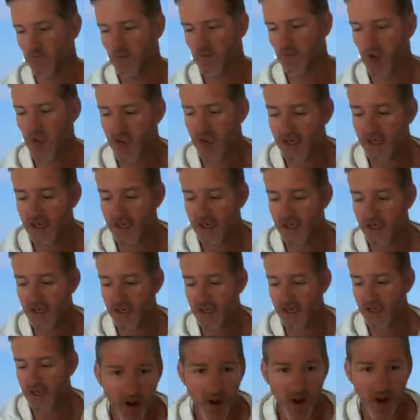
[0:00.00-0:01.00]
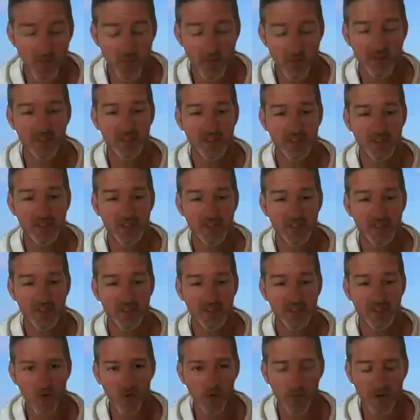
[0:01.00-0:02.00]
actually ran my own business
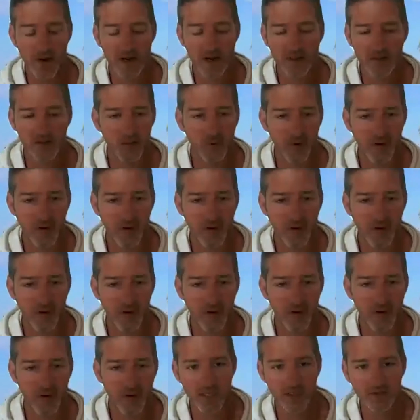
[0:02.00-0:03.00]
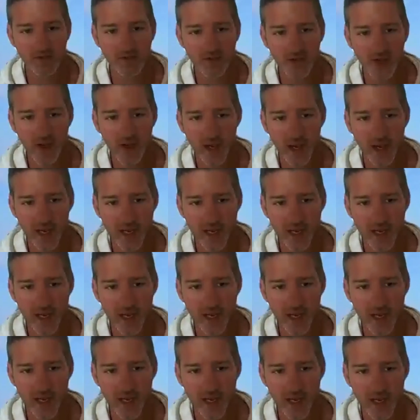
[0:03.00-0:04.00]
for about 24 years,
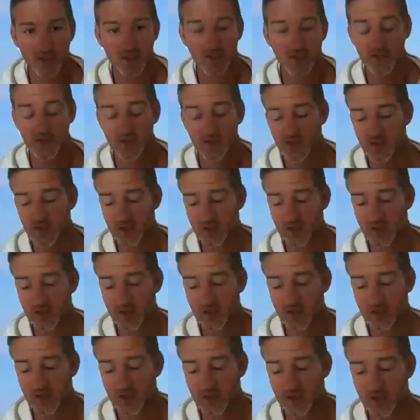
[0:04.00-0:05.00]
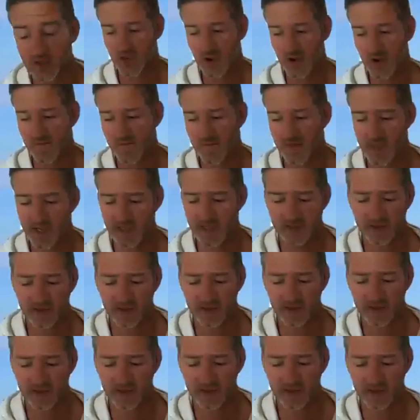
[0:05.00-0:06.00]
and obviously over that
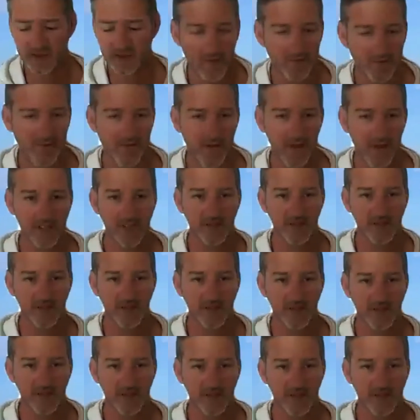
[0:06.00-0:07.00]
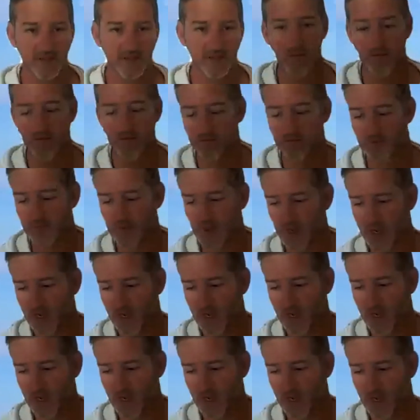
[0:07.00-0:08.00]
time, a lot of things moved from
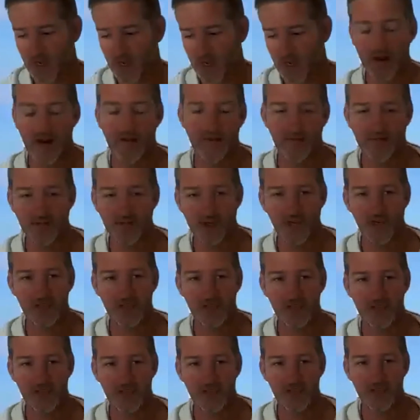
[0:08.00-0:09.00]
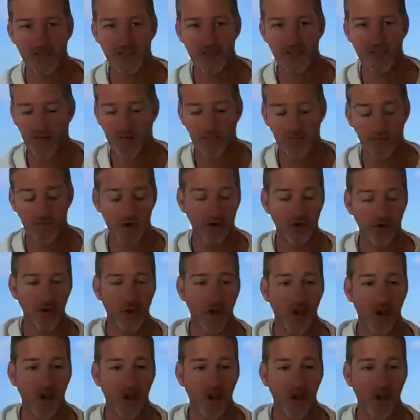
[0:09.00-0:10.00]
print advertising to
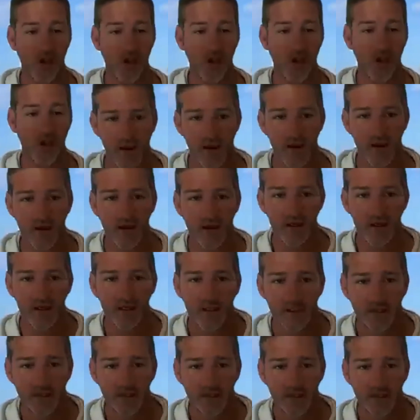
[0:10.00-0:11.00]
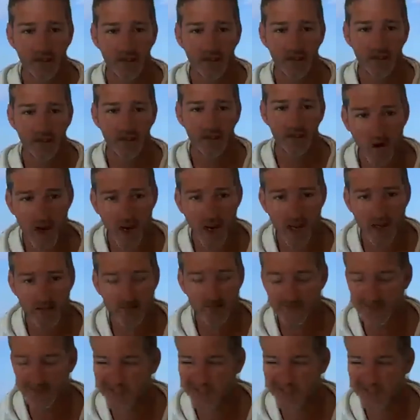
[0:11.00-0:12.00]
online media. So we had
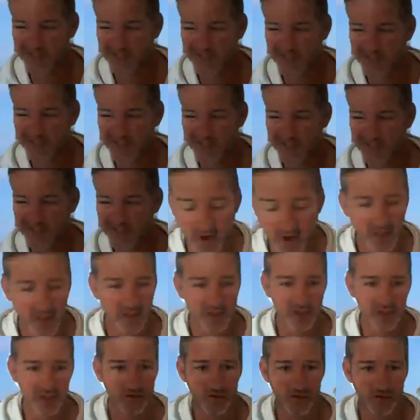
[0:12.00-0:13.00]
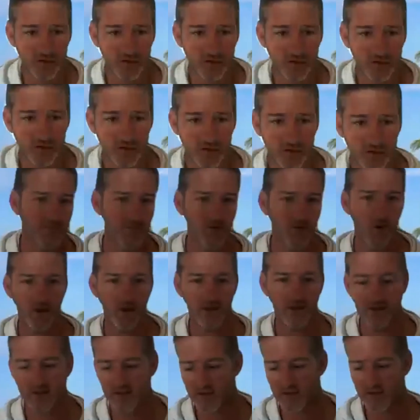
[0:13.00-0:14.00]
to kind of like adjust with the times. We
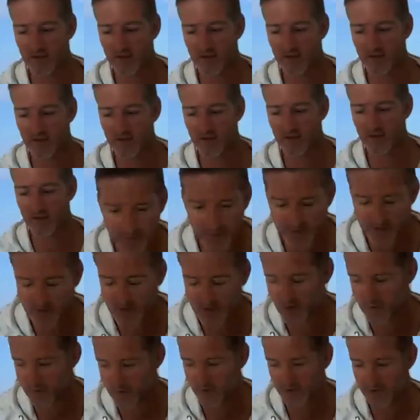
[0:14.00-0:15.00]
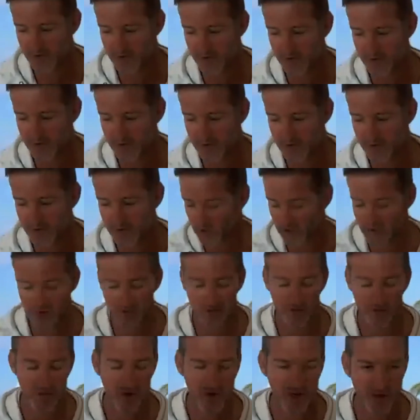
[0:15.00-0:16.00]
had to create the website, we had to create
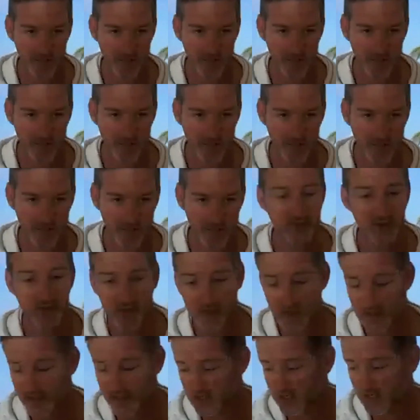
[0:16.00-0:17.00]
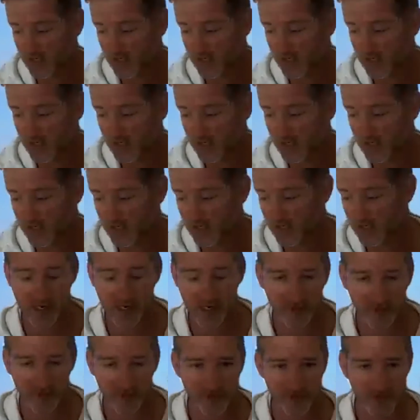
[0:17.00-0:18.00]
social media presence, and all that
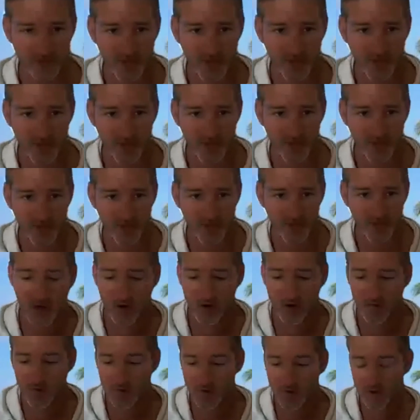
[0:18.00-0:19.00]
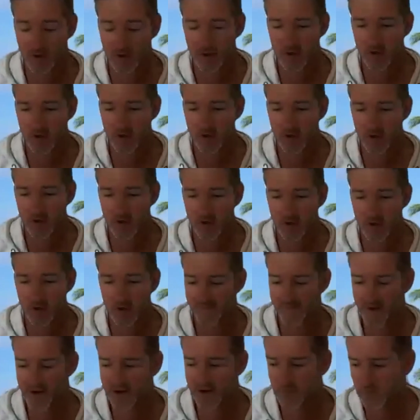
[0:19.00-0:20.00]
good stuff. So what I
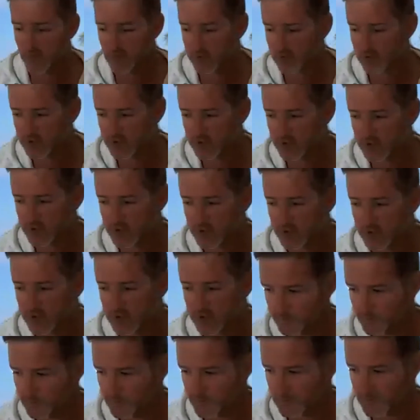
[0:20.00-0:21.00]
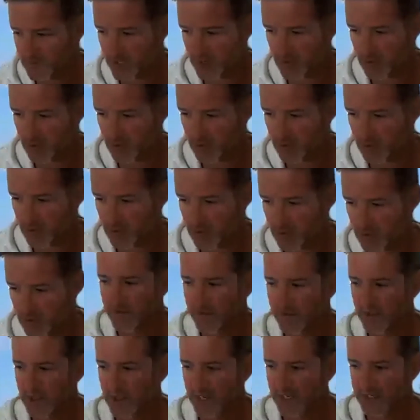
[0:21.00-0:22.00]
found was that there were
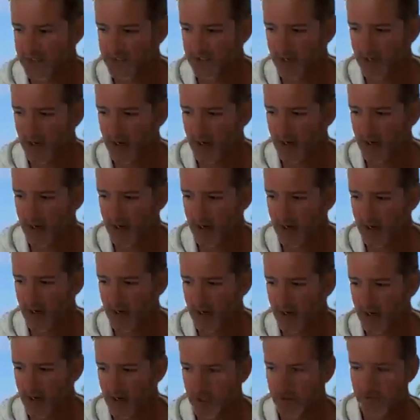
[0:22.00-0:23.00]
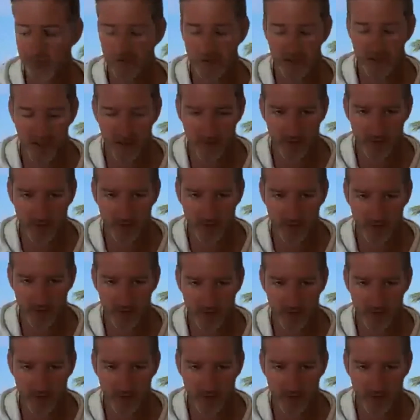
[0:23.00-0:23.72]
certain things that I should be doing